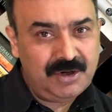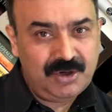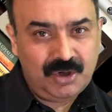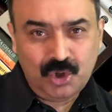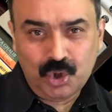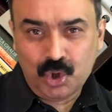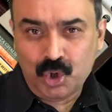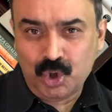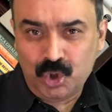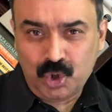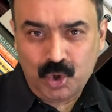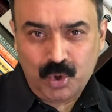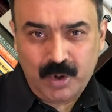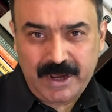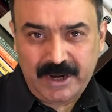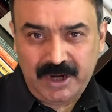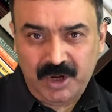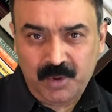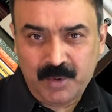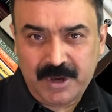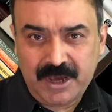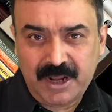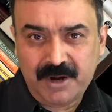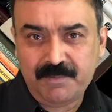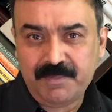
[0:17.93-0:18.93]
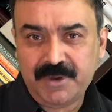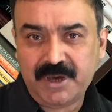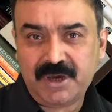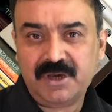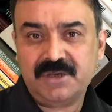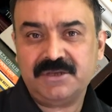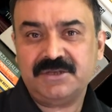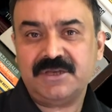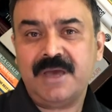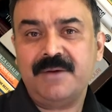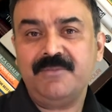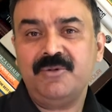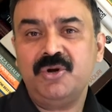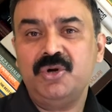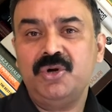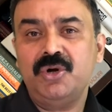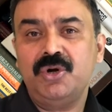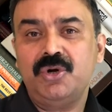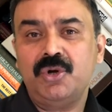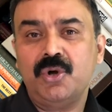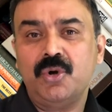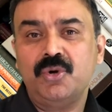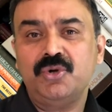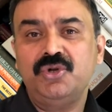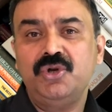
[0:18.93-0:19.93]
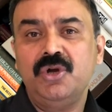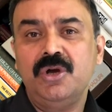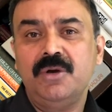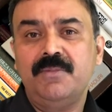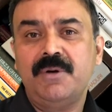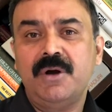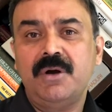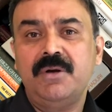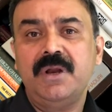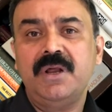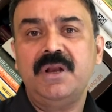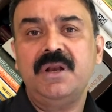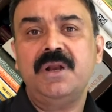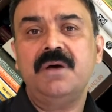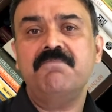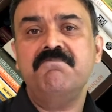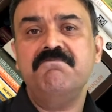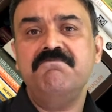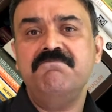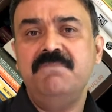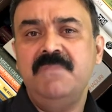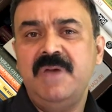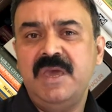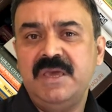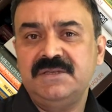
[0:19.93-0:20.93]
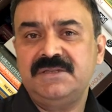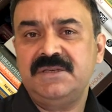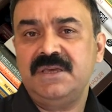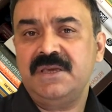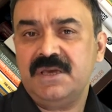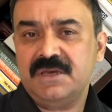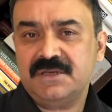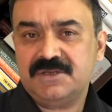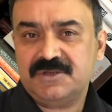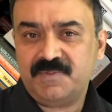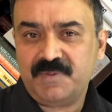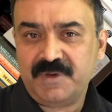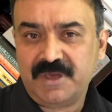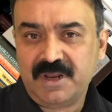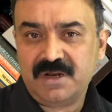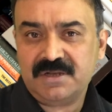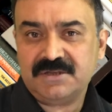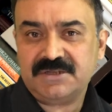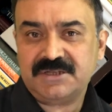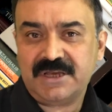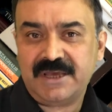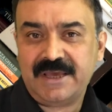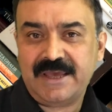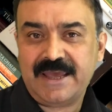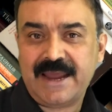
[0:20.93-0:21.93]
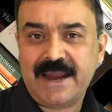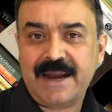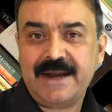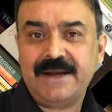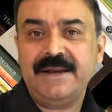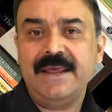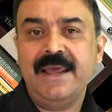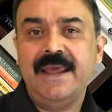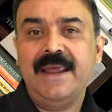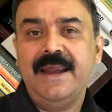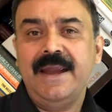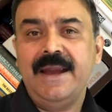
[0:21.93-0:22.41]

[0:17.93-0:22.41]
Don't go anywhere because I'm going to talk to you about an amazing experience I had